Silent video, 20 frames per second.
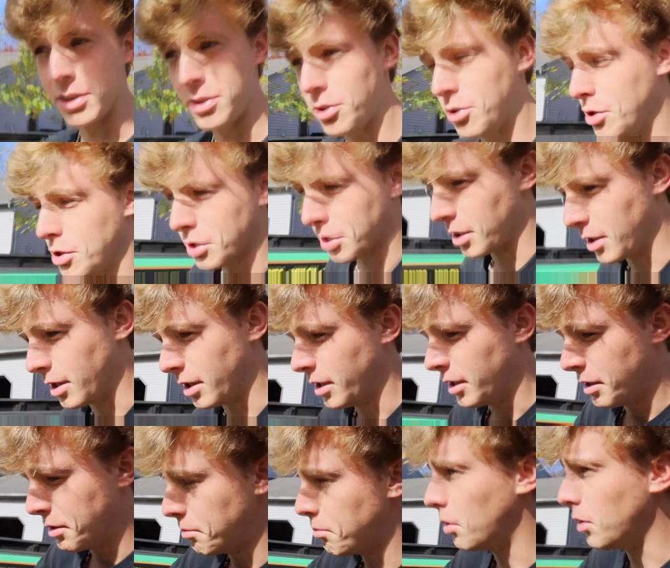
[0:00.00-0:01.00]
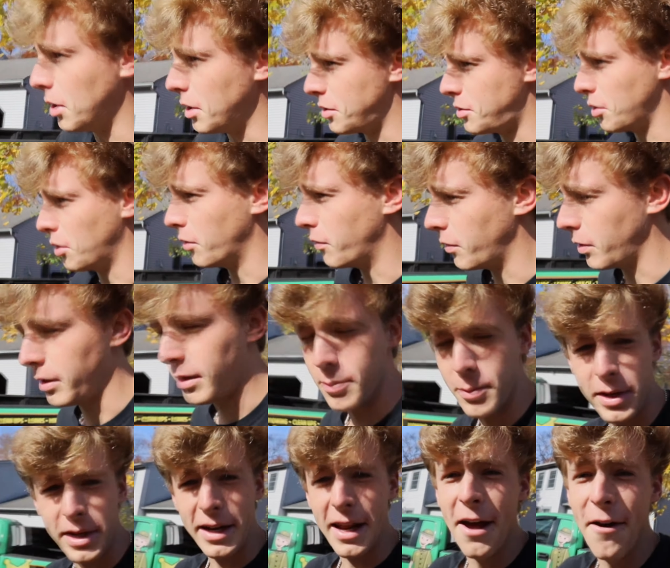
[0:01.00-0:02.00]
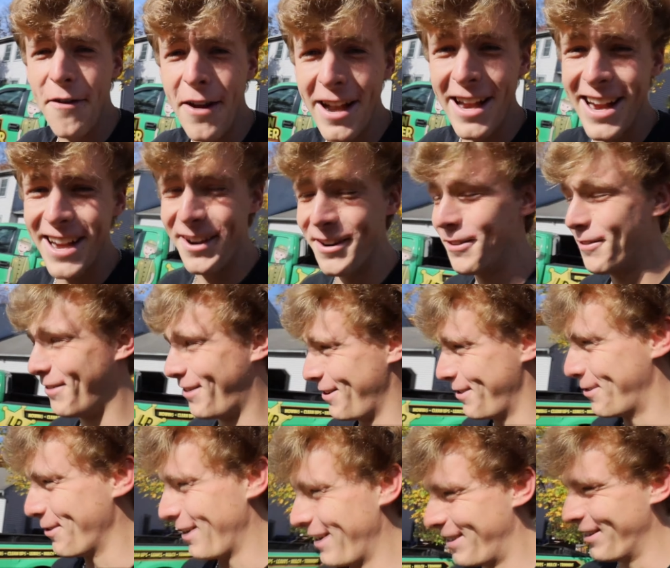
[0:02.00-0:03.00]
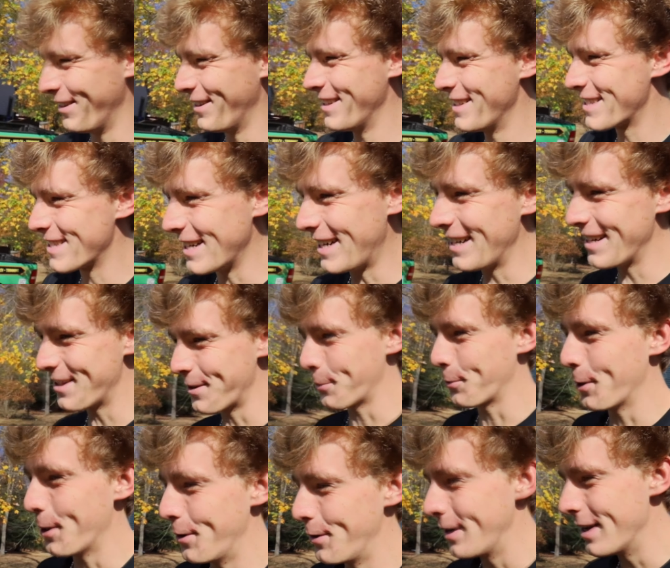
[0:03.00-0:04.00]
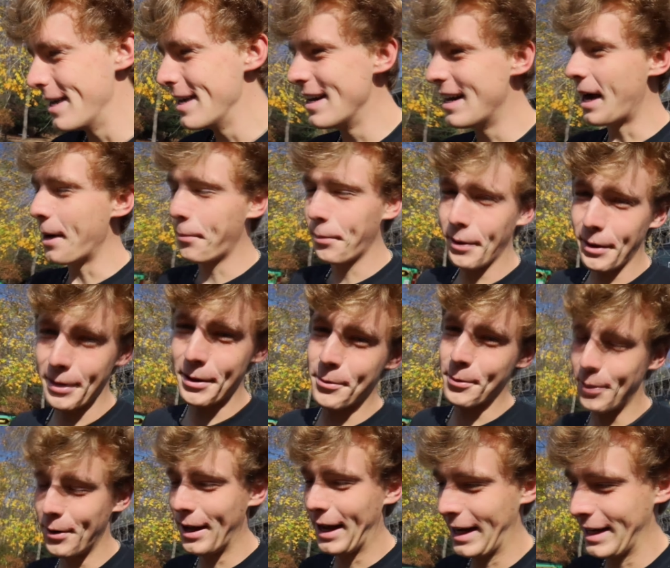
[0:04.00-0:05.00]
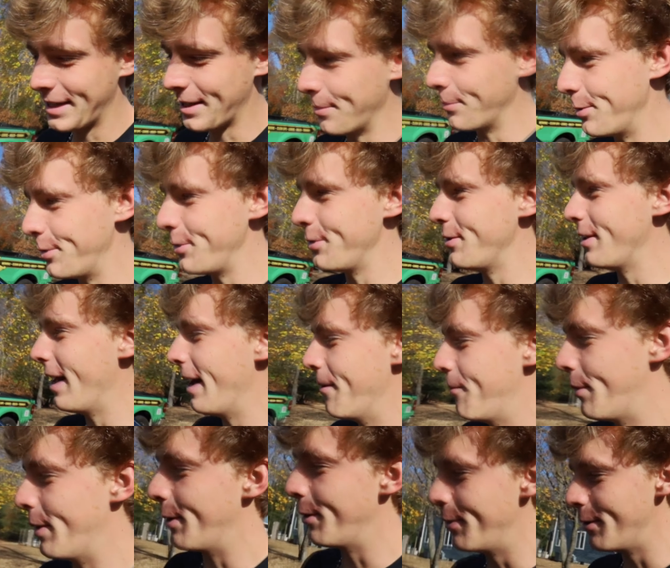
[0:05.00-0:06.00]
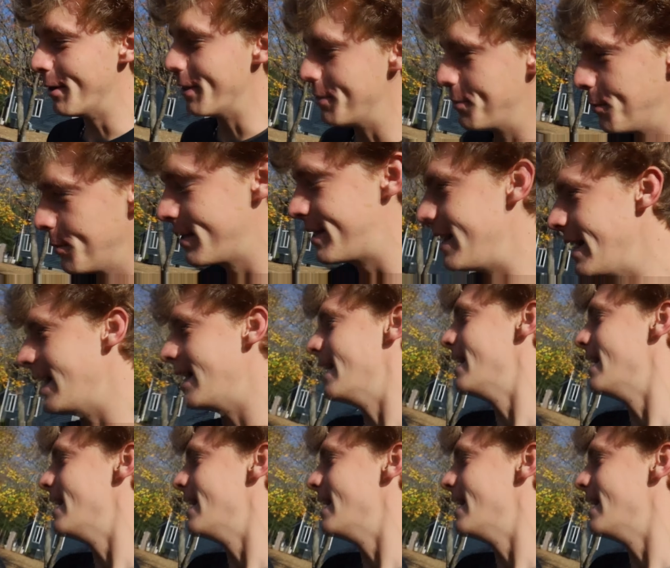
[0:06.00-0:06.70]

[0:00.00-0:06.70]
they're just gonna pull us over and then we can have an interview right on the side of the road. I probably won't ask them to do that, but who knows, we'll see.